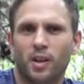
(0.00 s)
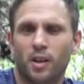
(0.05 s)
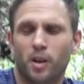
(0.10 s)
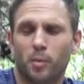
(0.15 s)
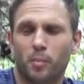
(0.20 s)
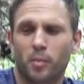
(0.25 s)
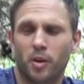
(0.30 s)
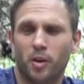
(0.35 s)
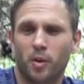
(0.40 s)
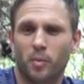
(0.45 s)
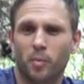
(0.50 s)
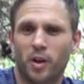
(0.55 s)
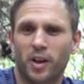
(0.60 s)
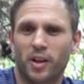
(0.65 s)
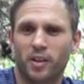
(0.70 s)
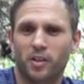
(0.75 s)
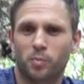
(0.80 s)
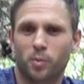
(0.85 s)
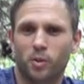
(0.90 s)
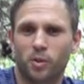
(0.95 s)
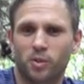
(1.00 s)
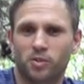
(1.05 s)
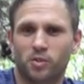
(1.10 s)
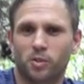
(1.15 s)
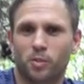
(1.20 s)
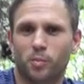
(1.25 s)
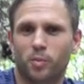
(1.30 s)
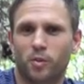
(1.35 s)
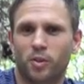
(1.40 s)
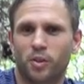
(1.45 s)
I bear in mind it's
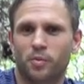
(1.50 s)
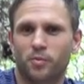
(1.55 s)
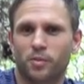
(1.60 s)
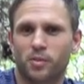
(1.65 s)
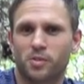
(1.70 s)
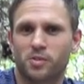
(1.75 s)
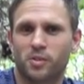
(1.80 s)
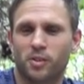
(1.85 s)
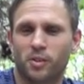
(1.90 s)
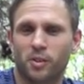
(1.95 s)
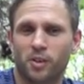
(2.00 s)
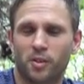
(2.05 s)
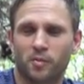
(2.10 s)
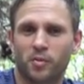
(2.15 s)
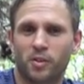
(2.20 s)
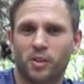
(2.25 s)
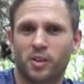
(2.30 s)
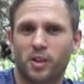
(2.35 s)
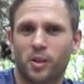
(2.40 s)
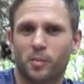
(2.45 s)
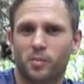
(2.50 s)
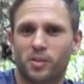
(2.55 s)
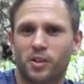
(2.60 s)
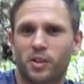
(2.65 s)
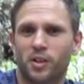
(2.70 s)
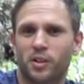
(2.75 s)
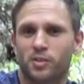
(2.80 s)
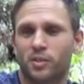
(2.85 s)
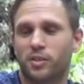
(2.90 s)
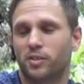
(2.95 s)
personal preference, and a lot of it comes
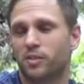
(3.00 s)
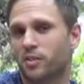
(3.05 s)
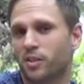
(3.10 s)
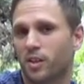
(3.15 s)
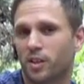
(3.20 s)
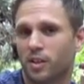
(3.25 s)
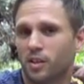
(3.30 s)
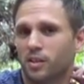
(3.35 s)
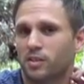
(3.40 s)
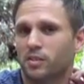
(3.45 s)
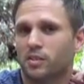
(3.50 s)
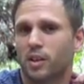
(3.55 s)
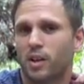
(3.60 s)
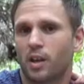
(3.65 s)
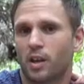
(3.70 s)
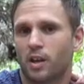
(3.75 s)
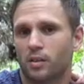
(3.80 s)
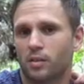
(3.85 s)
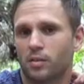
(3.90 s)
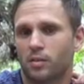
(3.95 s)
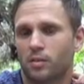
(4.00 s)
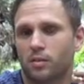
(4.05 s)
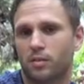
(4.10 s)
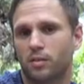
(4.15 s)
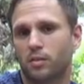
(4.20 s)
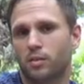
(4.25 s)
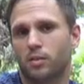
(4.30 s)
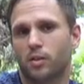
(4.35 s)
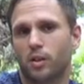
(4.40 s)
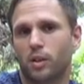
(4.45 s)
down to aesthetics and
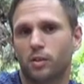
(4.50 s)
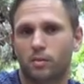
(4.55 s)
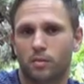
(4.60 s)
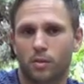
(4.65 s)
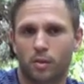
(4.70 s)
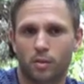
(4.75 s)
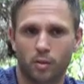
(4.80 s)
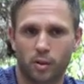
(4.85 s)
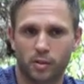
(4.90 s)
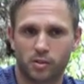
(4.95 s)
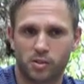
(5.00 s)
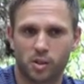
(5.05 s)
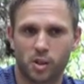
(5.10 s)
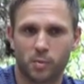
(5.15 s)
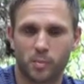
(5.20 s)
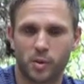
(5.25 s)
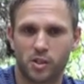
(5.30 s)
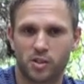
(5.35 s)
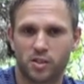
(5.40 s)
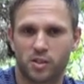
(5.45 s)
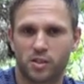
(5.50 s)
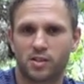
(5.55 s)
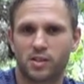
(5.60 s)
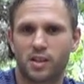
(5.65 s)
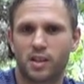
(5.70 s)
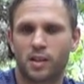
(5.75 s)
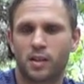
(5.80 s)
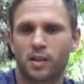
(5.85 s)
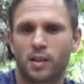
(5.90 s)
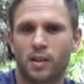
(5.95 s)
not so much the
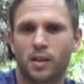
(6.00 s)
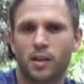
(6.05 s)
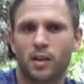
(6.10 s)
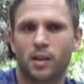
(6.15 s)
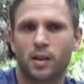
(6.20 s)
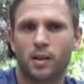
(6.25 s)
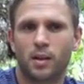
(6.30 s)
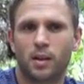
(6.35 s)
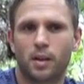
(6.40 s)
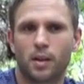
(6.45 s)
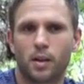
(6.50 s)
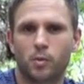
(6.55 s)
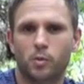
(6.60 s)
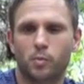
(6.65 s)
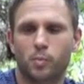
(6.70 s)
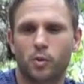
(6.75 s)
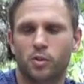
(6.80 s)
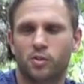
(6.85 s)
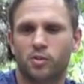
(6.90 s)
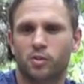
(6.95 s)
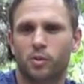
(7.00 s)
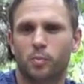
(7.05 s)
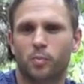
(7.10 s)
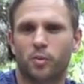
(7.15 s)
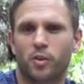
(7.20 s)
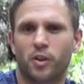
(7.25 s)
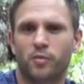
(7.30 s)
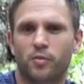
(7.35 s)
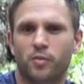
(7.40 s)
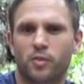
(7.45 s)
tech. It's personal
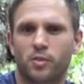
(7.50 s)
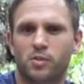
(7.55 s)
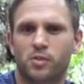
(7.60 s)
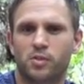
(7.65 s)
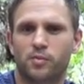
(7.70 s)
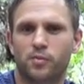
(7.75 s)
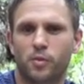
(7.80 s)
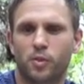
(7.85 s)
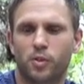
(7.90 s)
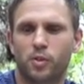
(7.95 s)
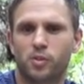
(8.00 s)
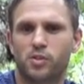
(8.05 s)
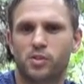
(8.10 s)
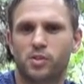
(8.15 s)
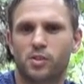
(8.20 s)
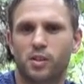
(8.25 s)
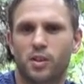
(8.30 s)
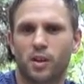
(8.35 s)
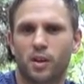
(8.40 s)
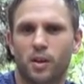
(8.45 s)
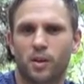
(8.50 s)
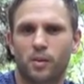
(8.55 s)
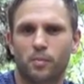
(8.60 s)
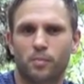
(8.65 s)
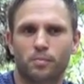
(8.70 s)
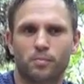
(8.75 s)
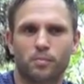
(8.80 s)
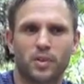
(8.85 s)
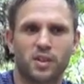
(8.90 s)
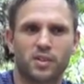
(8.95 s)
preference first,
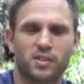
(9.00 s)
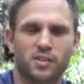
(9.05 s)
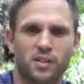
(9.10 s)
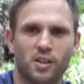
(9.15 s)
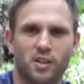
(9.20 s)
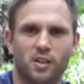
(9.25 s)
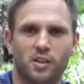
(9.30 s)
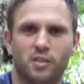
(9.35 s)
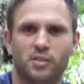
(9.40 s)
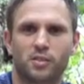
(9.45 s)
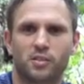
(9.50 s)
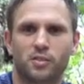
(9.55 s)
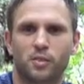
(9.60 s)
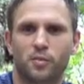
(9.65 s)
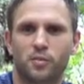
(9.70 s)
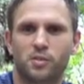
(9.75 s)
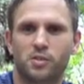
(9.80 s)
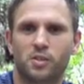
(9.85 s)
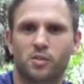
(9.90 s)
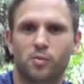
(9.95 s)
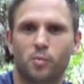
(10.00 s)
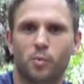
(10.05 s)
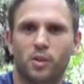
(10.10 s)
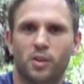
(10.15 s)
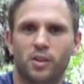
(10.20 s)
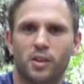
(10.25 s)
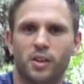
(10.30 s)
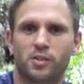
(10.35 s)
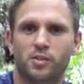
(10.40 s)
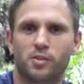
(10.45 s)
aesthetics, because obviously everybody
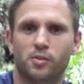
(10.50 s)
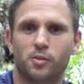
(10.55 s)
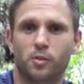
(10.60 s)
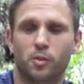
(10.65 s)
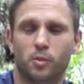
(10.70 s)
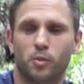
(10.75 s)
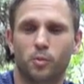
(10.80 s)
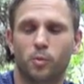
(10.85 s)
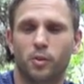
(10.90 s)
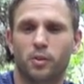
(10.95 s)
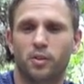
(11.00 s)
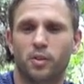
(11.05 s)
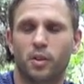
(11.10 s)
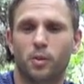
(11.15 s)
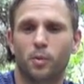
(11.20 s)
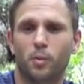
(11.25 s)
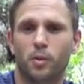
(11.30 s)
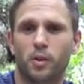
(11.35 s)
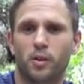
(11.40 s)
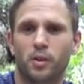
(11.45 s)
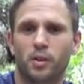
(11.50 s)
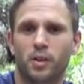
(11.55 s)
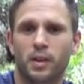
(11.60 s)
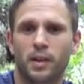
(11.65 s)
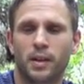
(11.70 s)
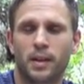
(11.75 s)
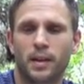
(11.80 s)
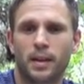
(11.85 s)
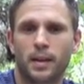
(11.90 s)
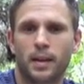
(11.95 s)
likes to look good in what they're wearing,
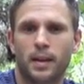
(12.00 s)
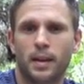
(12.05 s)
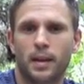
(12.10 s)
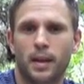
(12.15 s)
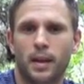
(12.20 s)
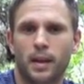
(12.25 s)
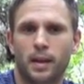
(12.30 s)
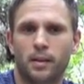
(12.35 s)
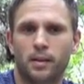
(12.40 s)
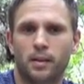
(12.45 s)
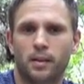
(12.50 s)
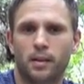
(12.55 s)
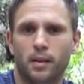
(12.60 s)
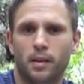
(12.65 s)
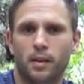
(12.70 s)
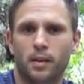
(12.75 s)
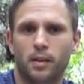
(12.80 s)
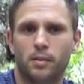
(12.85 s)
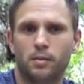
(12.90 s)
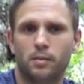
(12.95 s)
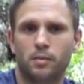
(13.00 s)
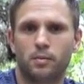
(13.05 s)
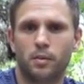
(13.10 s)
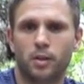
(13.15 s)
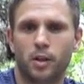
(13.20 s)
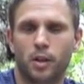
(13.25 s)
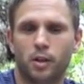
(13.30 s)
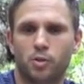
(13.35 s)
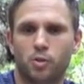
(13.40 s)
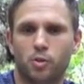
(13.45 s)
and
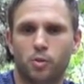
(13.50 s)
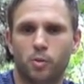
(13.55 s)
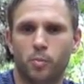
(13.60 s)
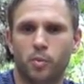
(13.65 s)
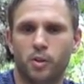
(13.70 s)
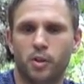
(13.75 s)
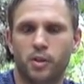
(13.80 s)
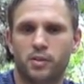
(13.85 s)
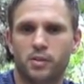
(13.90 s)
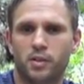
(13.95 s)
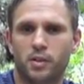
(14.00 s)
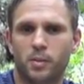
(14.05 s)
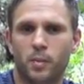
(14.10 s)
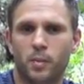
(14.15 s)
durability.